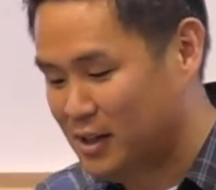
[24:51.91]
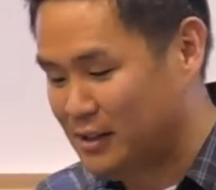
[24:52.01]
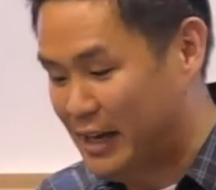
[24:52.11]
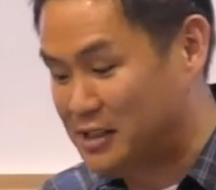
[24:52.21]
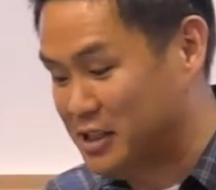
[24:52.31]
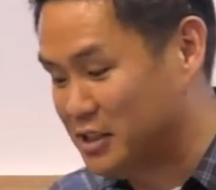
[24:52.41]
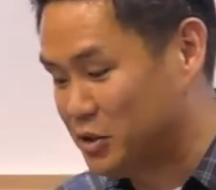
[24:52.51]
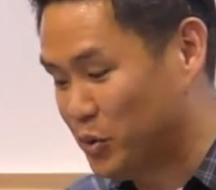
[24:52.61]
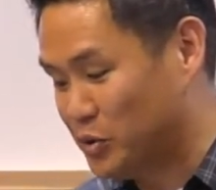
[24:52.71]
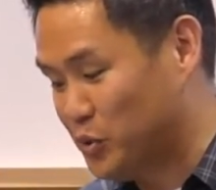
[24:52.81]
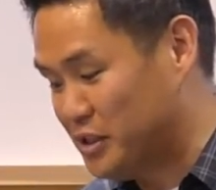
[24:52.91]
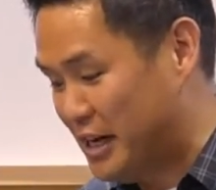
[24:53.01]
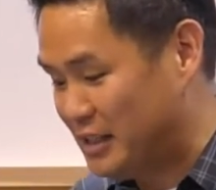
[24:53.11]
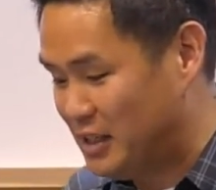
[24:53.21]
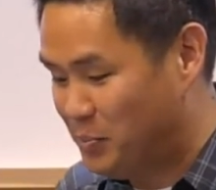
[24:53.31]
like Jesus was
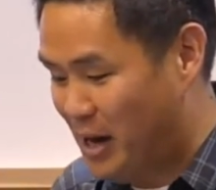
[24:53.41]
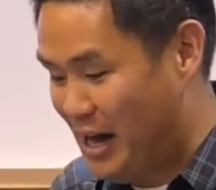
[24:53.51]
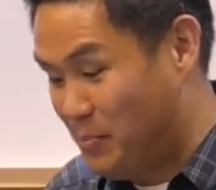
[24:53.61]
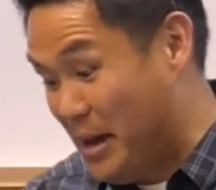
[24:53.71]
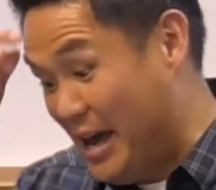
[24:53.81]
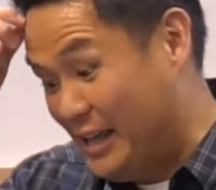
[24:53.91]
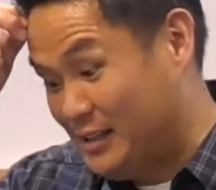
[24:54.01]
rejected by men,